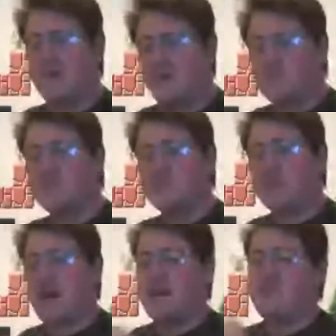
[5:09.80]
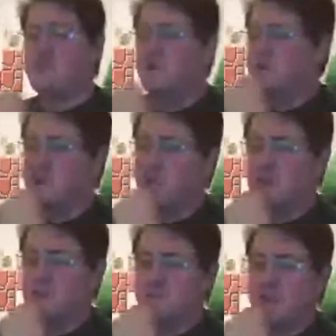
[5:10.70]
There's a science to it
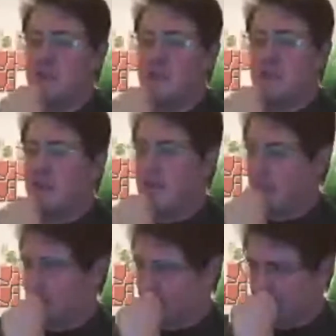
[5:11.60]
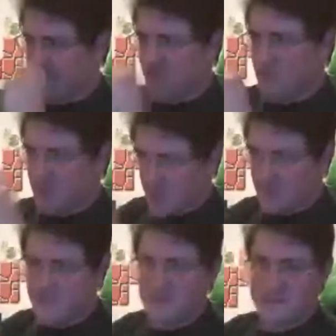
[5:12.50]
there. And
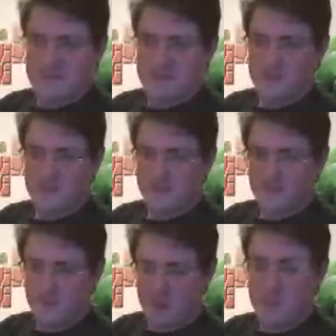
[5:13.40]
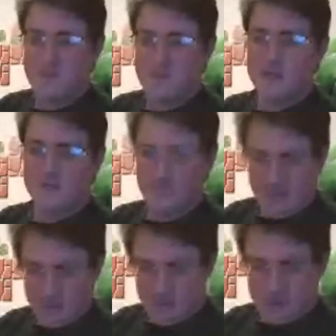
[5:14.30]
this very much
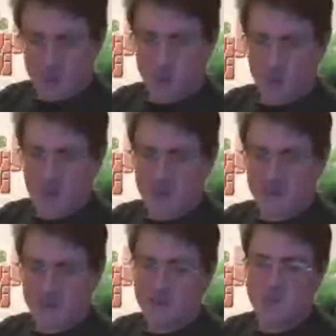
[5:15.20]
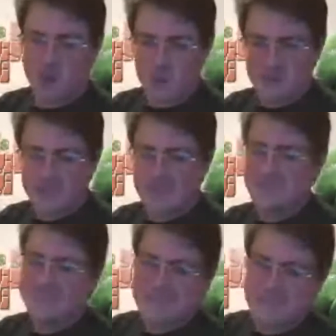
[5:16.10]
feels correct. And there's always that,
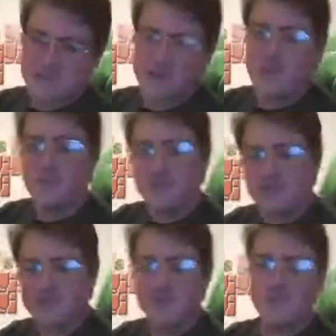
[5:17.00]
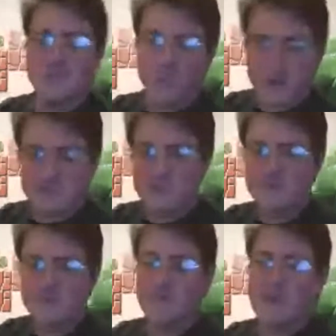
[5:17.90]
it's on a new system. What is this going
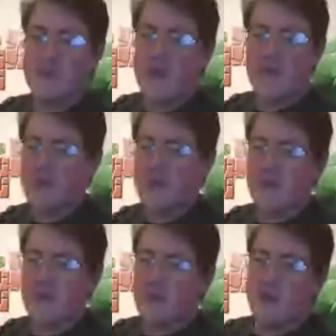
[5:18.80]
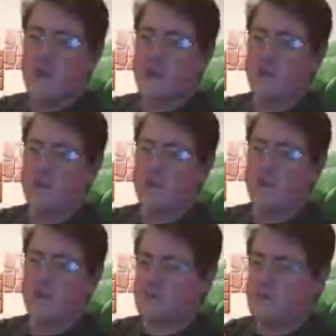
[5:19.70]
to be like? No,
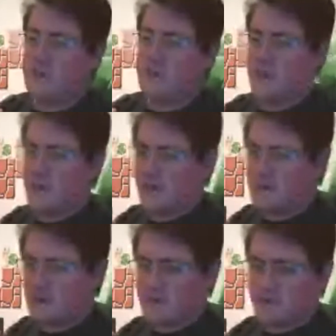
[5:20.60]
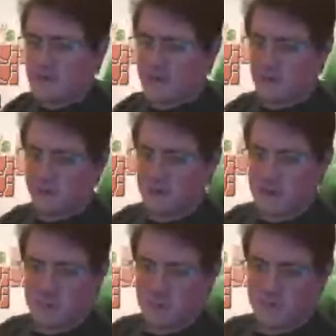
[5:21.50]
it's dead nuts. It's exactly
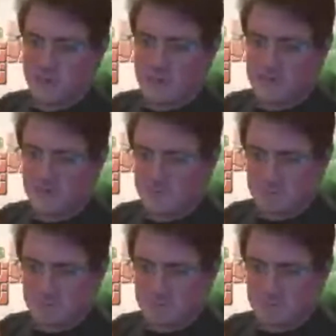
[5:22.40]
what it should be.